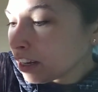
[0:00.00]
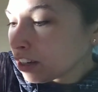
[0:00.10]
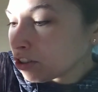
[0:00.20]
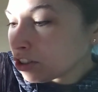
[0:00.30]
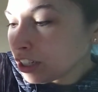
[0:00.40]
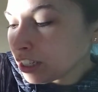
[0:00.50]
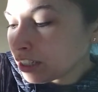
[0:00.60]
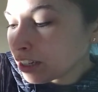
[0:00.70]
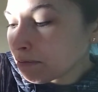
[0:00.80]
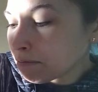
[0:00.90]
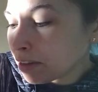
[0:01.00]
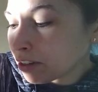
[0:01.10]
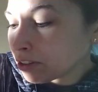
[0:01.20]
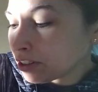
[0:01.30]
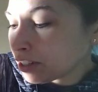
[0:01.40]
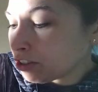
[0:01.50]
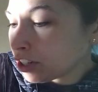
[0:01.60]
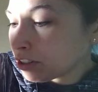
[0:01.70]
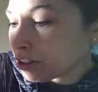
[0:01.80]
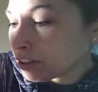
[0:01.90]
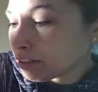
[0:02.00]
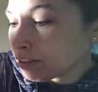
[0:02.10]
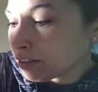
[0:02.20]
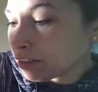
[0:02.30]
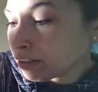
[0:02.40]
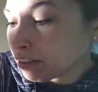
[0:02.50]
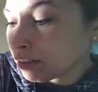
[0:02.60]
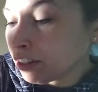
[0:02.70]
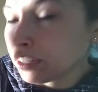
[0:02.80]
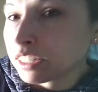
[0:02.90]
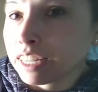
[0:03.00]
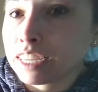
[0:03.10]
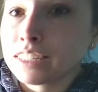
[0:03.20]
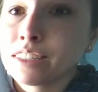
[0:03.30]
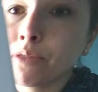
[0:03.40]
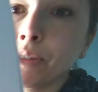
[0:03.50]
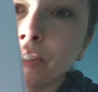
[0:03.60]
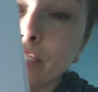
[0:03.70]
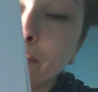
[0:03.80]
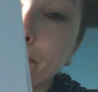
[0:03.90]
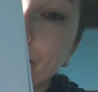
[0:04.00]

She's something else, said Chester. Looks like it, said Wilson.